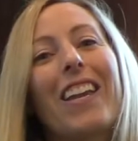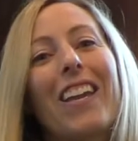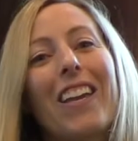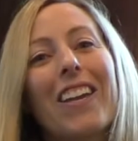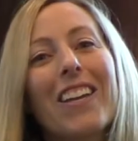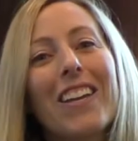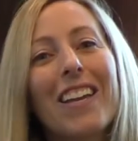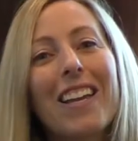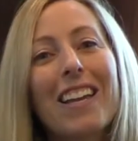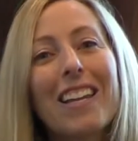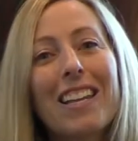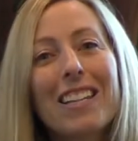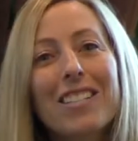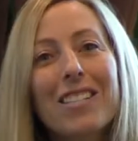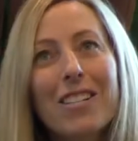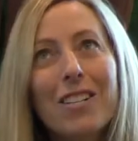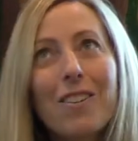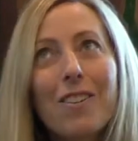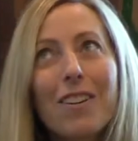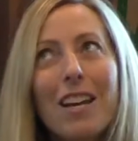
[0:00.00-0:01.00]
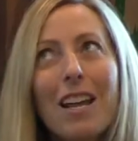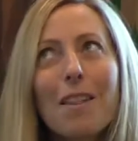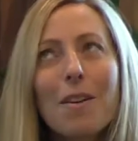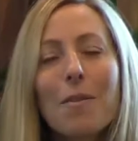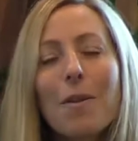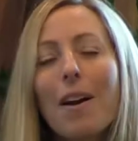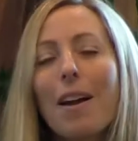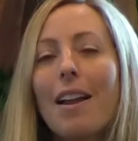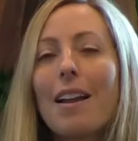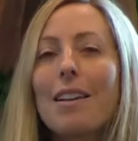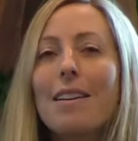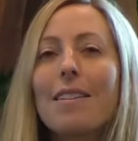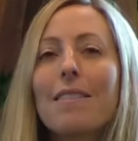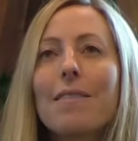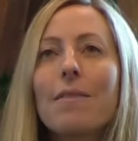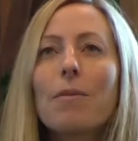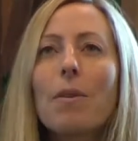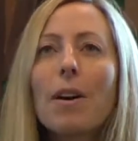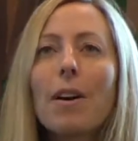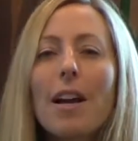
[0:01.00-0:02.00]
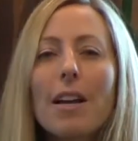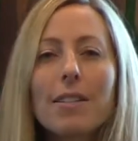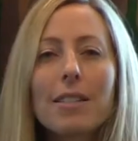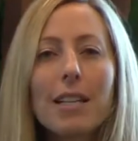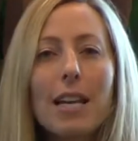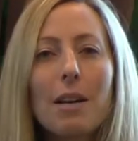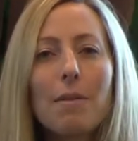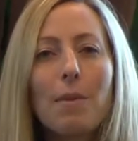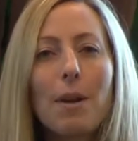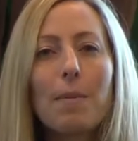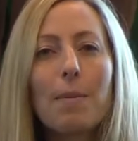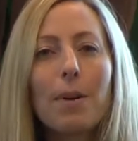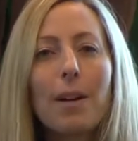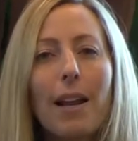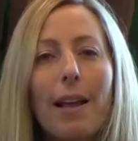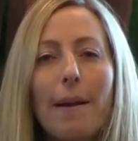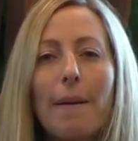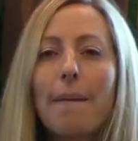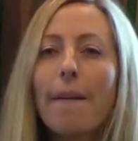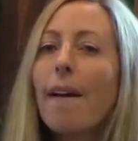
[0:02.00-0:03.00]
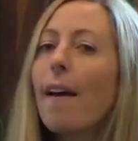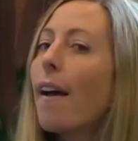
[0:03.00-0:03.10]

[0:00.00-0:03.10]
Good, let's do another one. Where else can we put it?